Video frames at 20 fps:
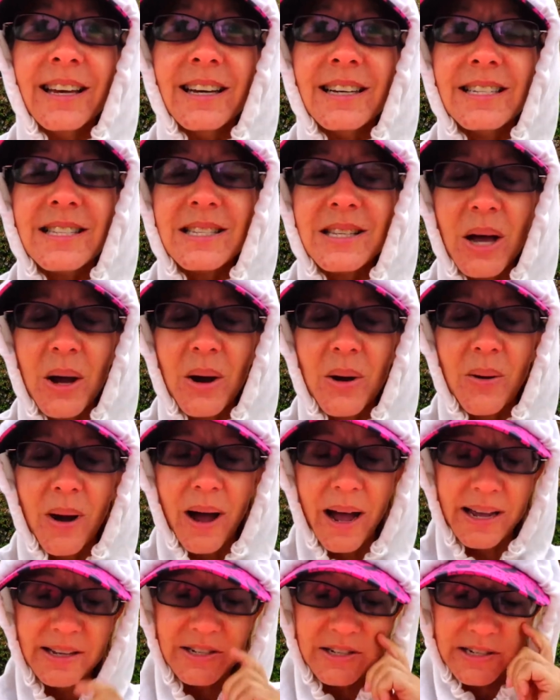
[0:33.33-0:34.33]
So
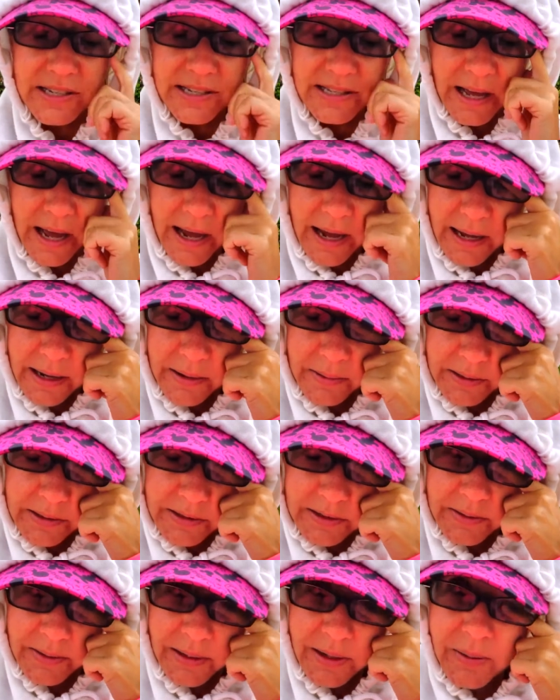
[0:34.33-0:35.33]
I just thought I would
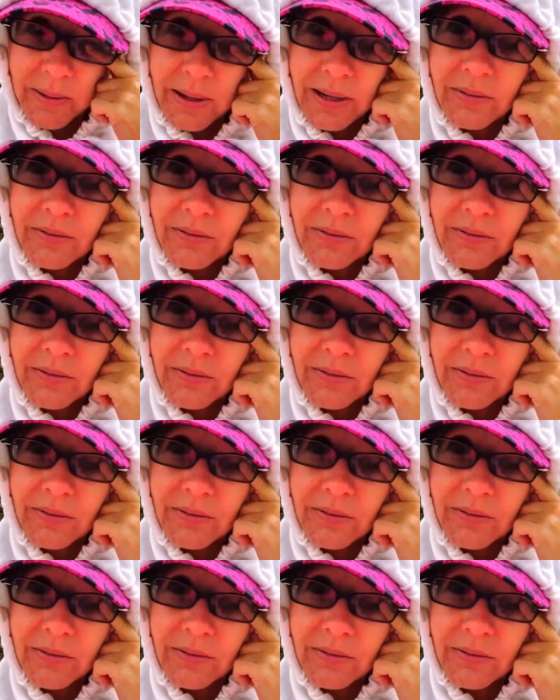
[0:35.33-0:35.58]
do a quick